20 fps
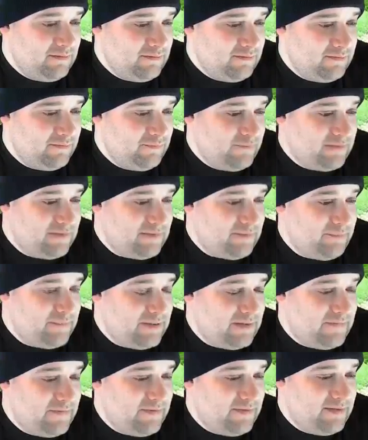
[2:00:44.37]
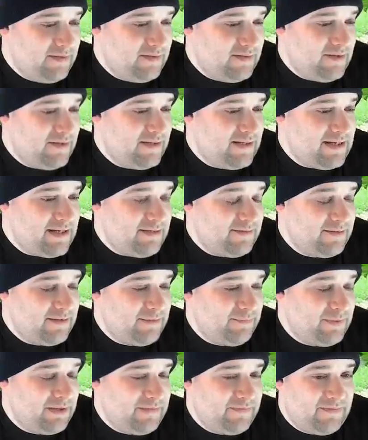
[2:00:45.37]
With the puffer. Oh yeah, the
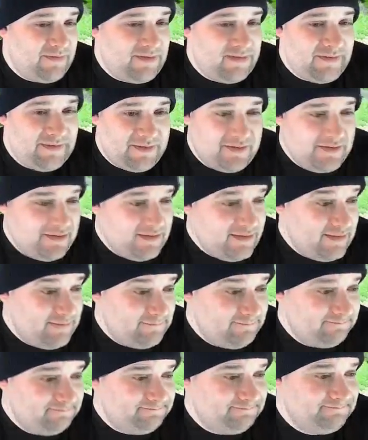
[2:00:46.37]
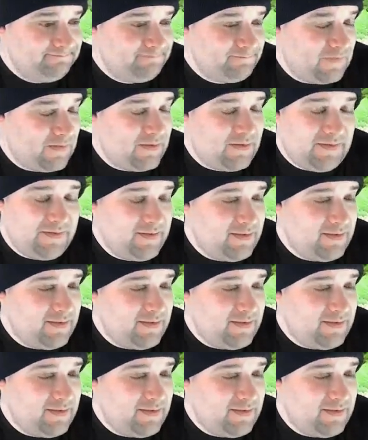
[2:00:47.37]
puffer on the hoodie. Or on the